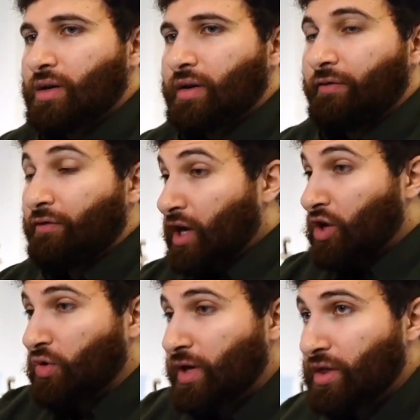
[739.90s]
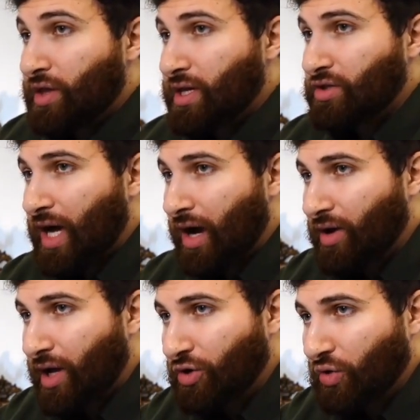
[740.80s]
figuring things out
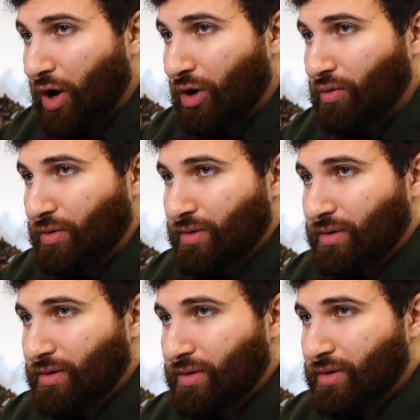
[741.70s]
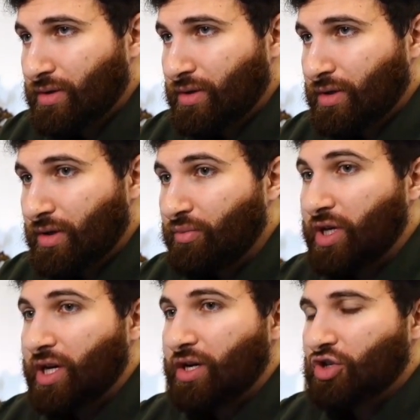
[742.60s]
on your own.
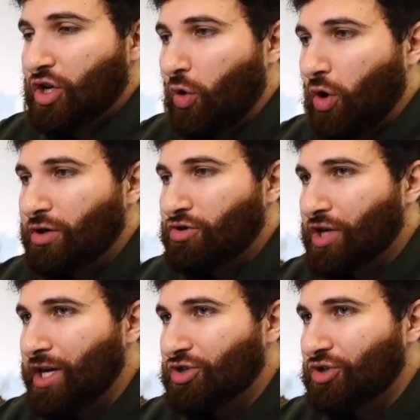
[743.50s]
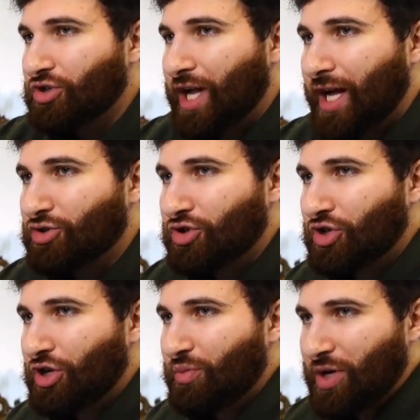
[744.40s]
Because an organization is not just
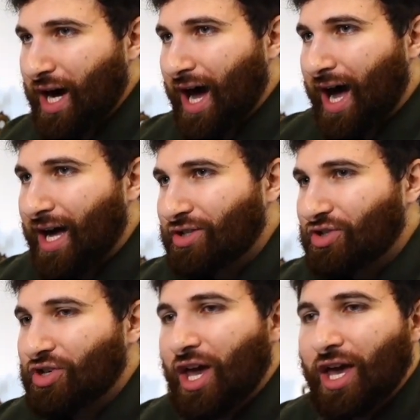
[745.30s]
going to be Haas